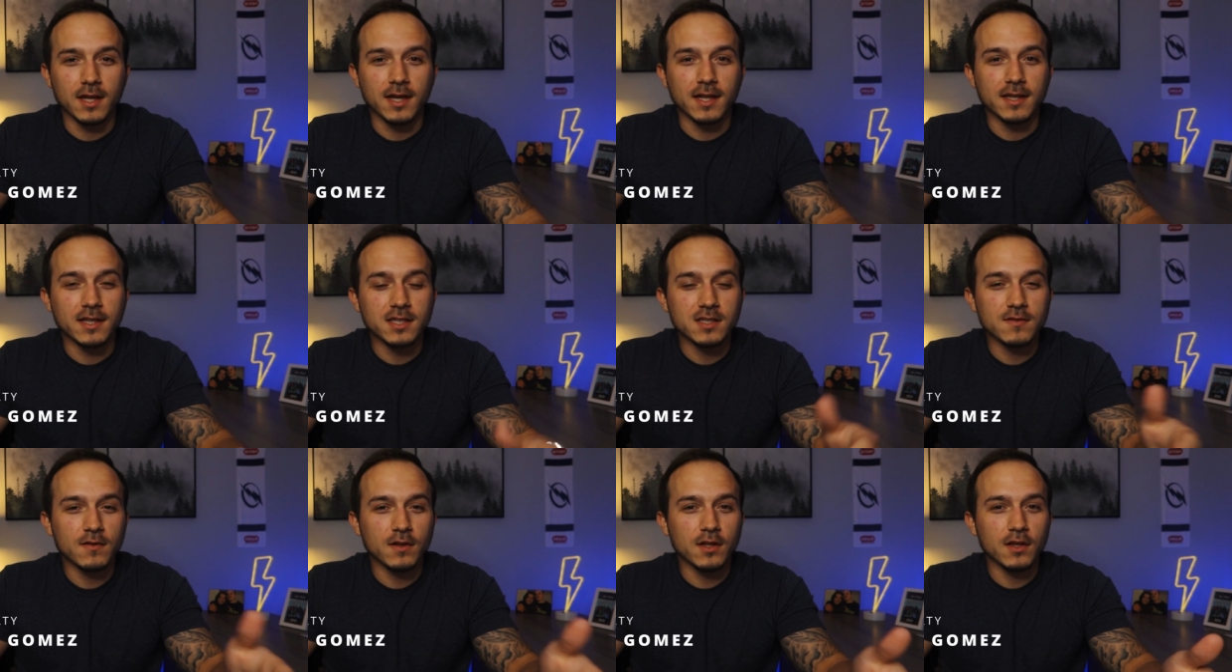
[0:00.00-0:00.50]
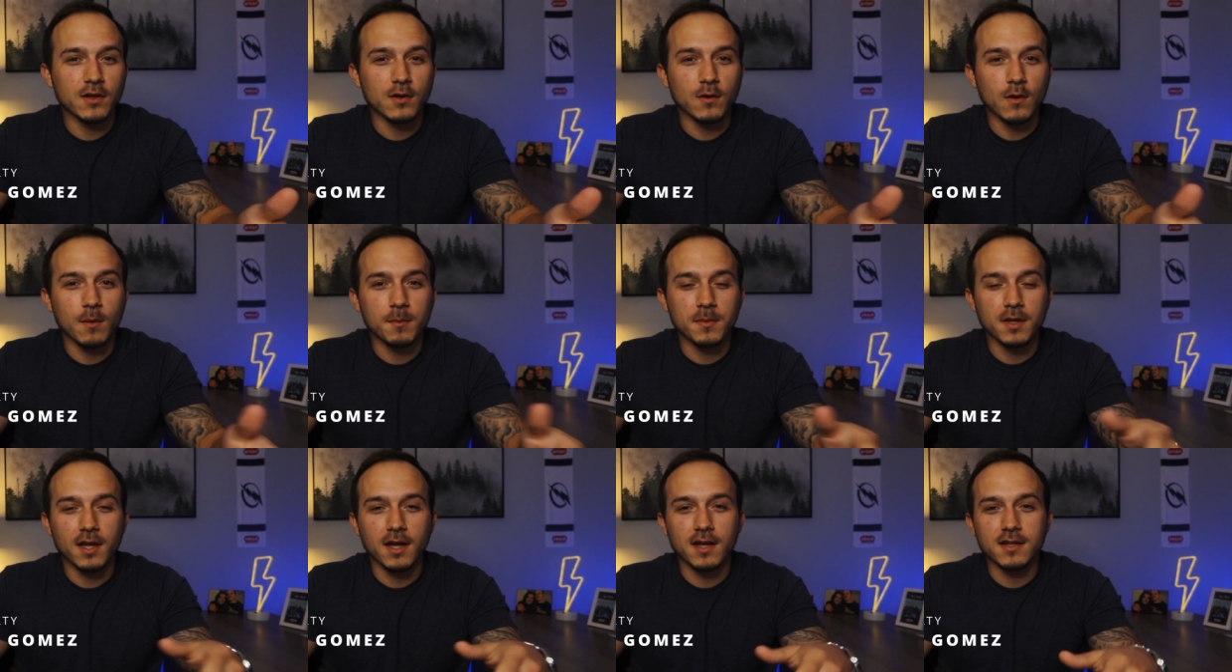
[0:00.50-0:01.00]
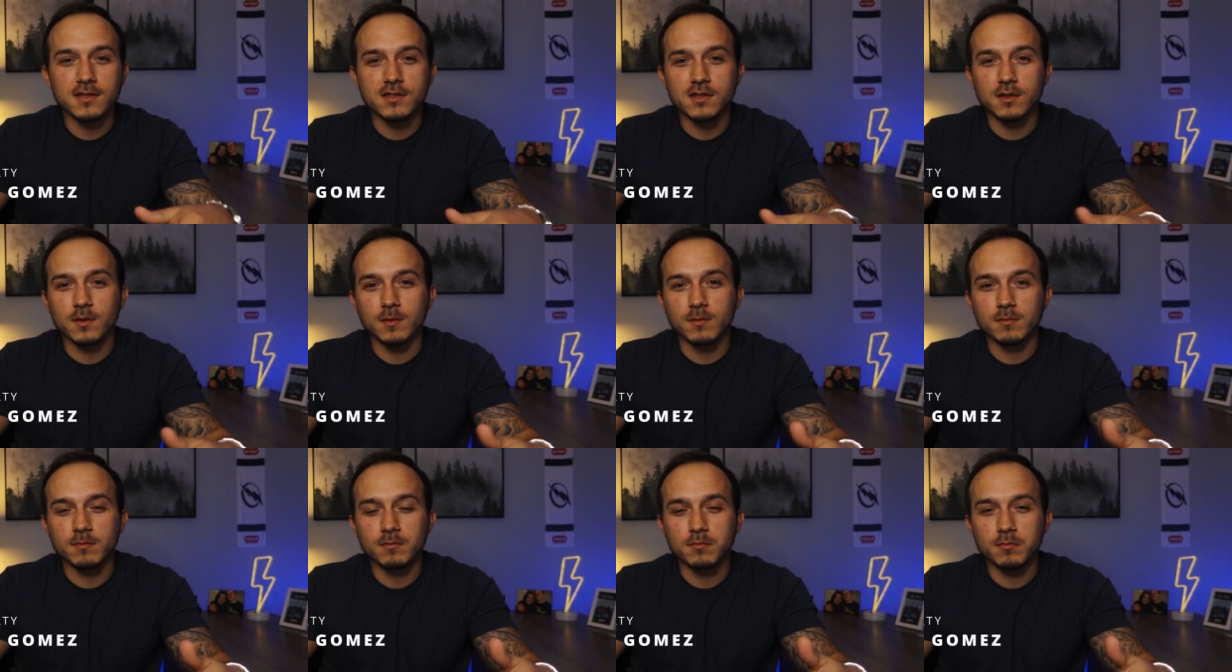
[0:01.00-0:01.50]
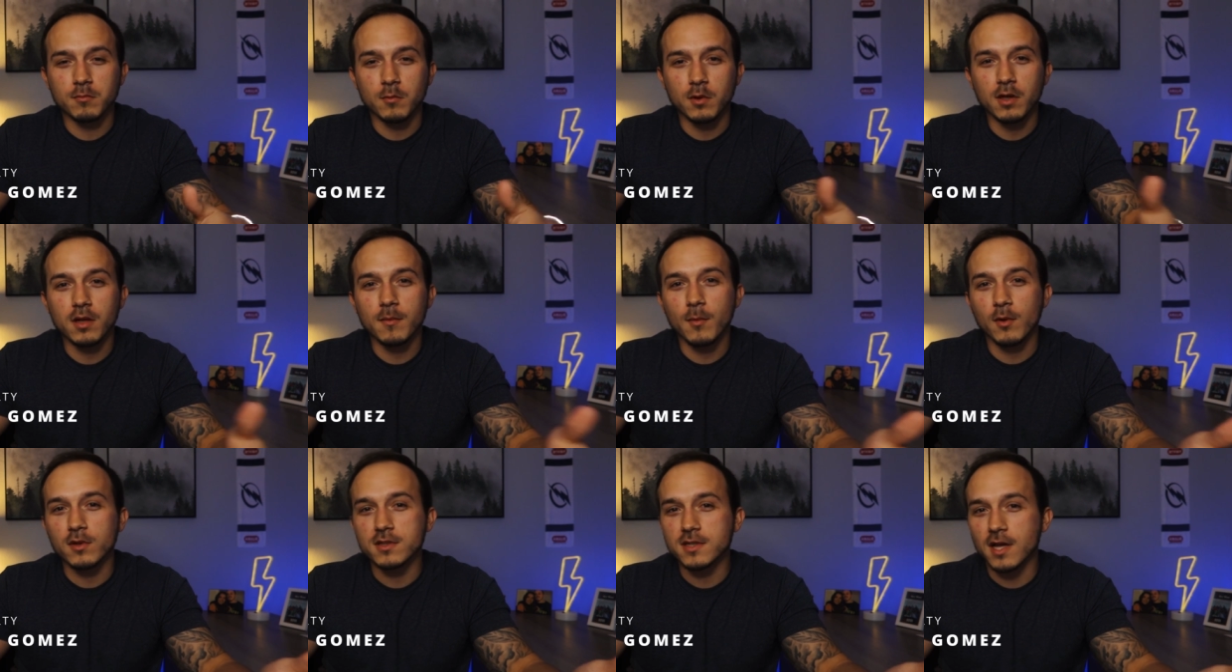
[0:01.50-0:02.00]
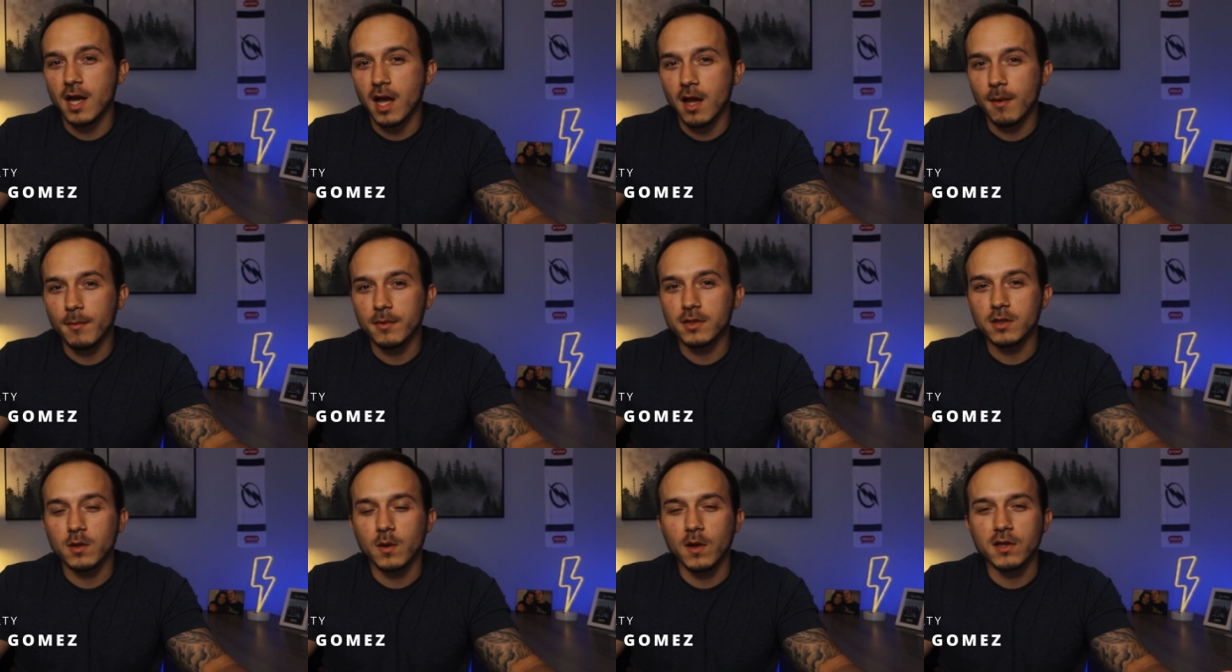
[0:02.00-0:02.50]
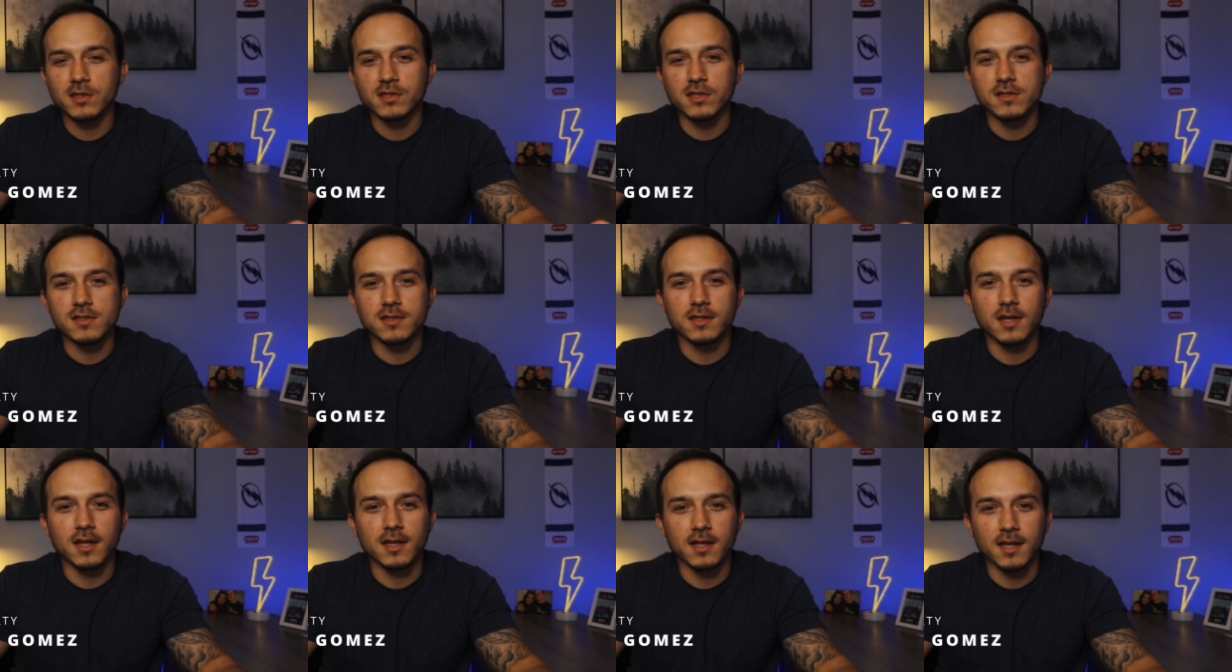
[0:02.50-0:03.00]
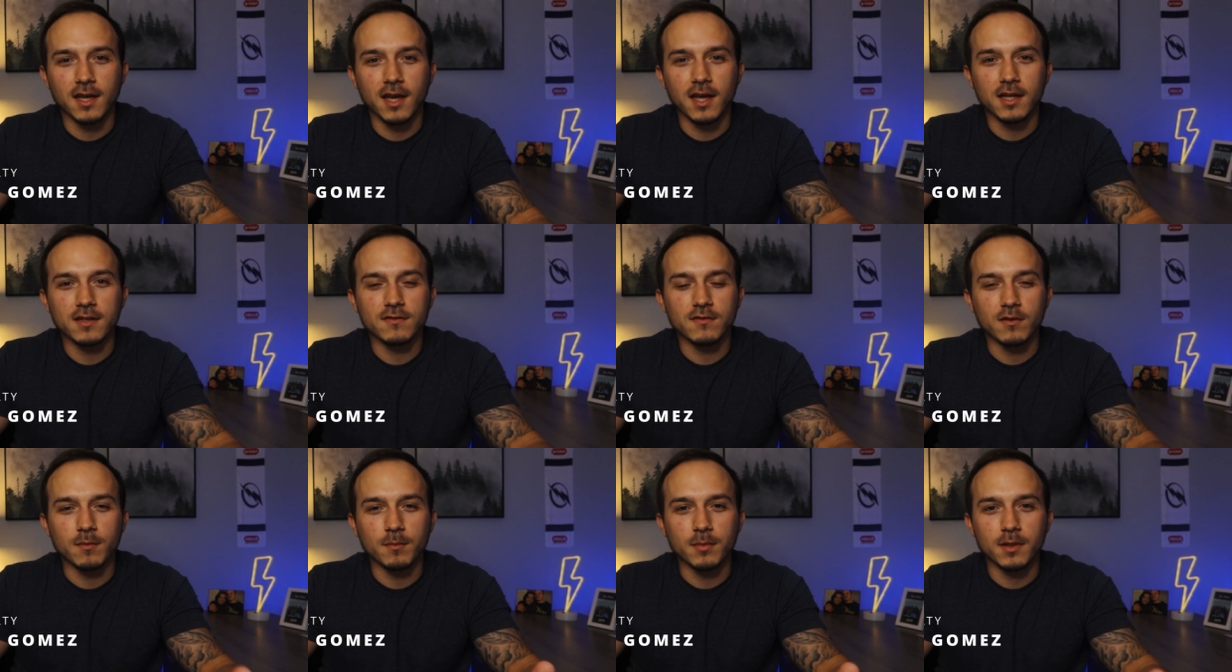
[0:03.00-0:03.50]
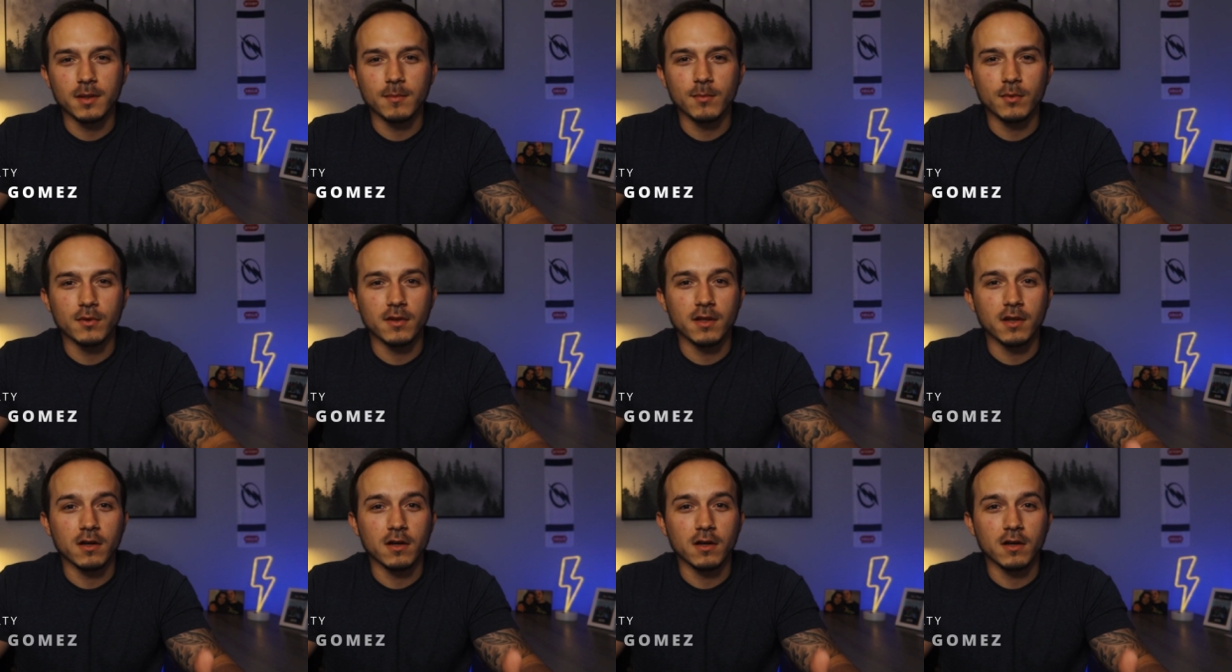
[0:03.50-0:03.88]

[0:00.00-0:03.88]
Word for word: and in this video I'm going to answer one of the most common questions I get from people